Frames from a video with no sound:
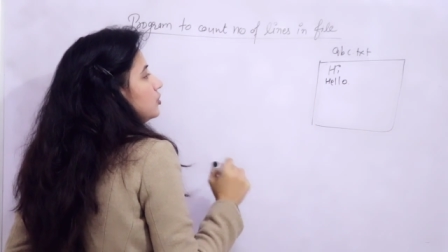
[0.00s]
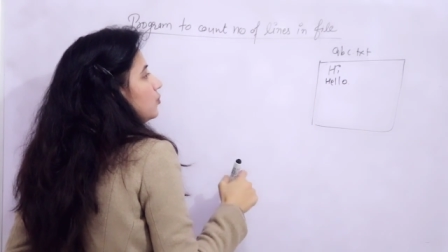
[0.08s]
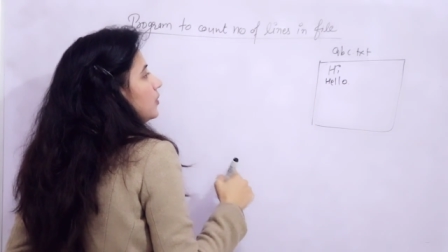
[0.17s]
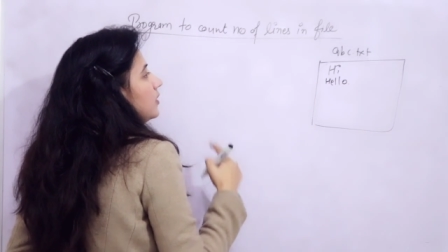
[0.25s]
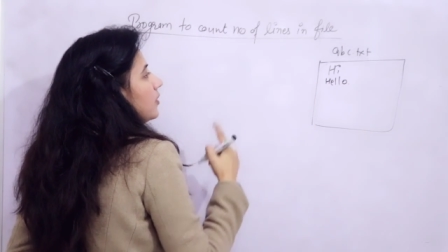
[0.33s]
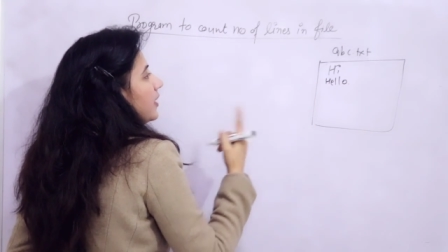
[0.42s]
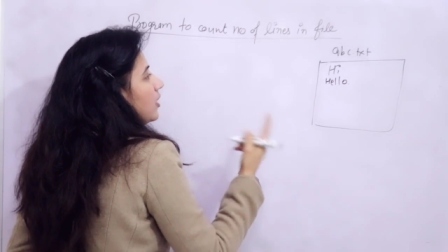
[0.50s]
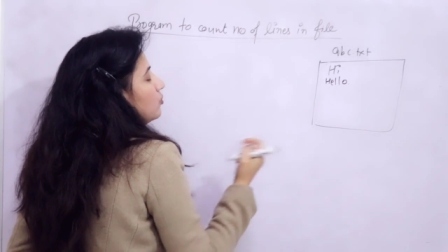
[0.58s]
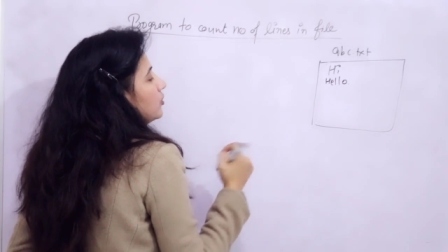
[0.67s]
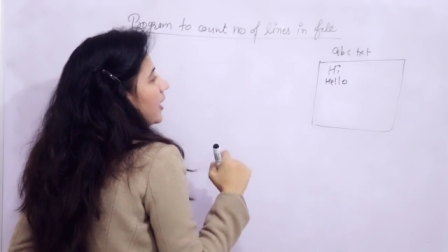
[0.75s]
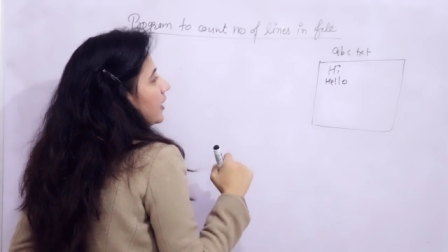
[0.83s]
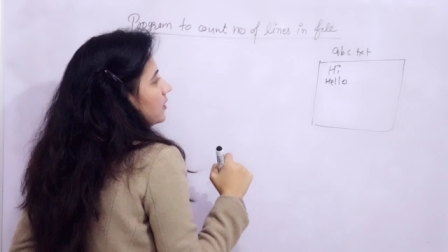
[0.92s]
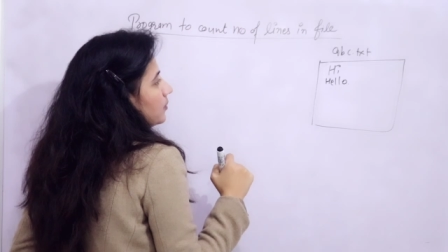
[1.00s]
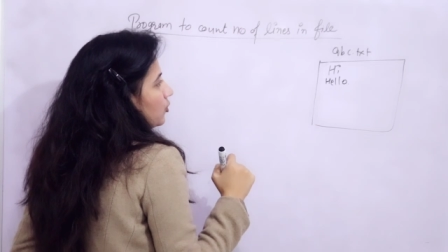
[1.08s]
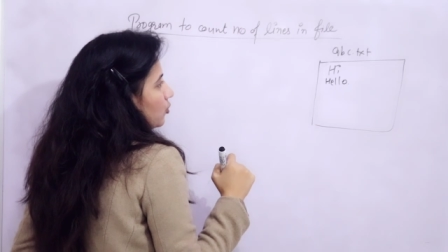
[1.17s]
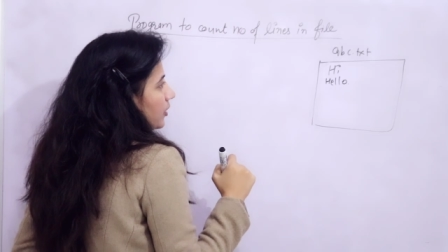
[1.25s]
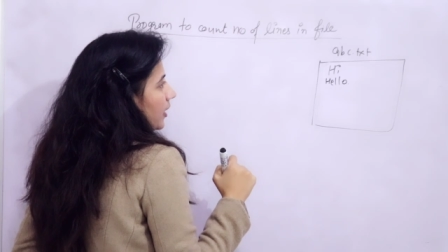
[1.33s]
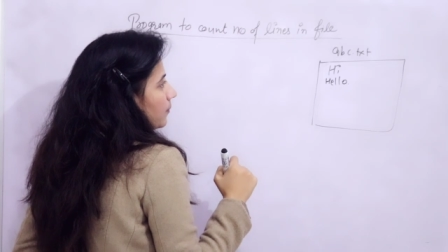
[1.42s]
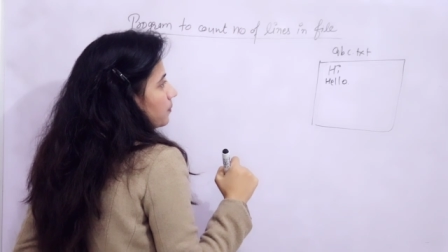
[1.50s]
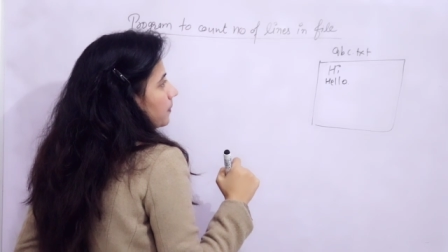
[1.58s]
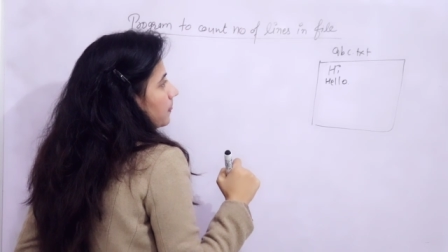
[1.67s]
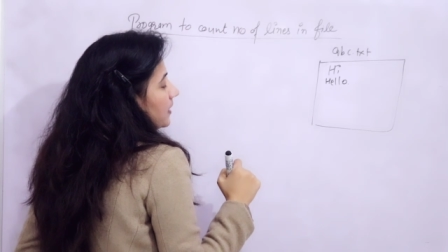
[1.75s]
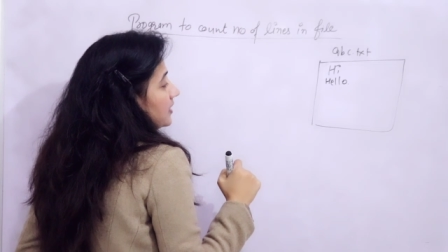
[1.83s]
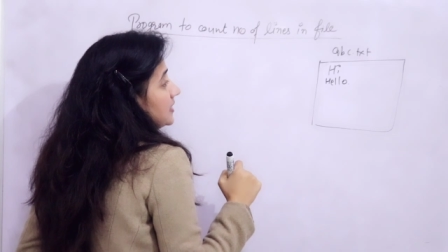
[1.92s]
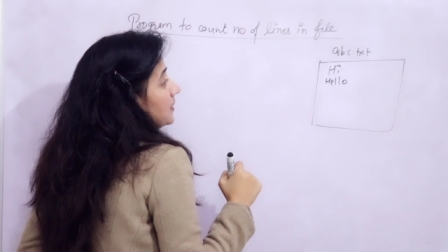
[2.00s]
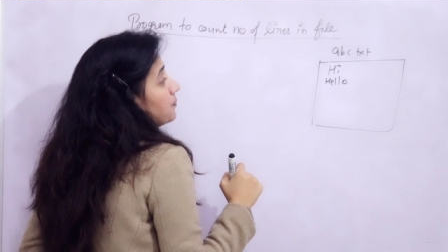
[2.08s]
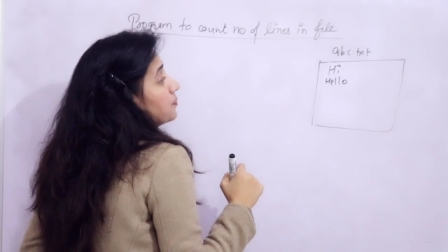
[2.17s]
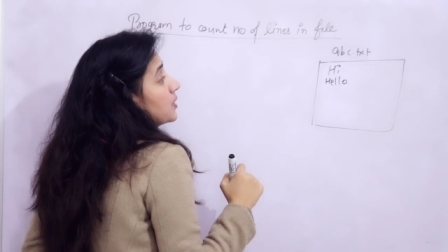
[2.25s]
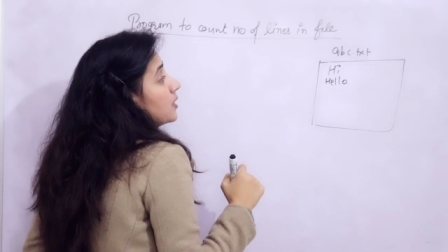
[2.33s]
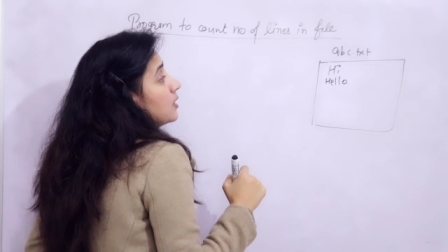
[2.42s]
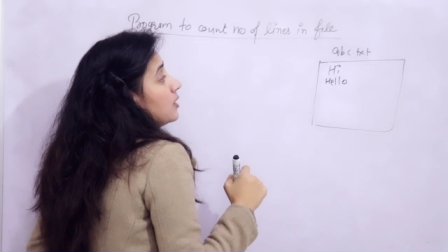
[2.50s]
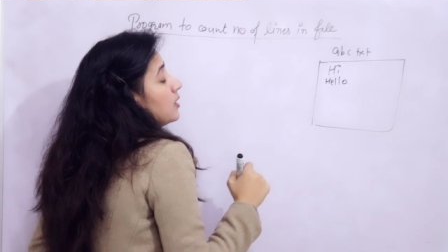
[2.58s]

you will write down that program? See,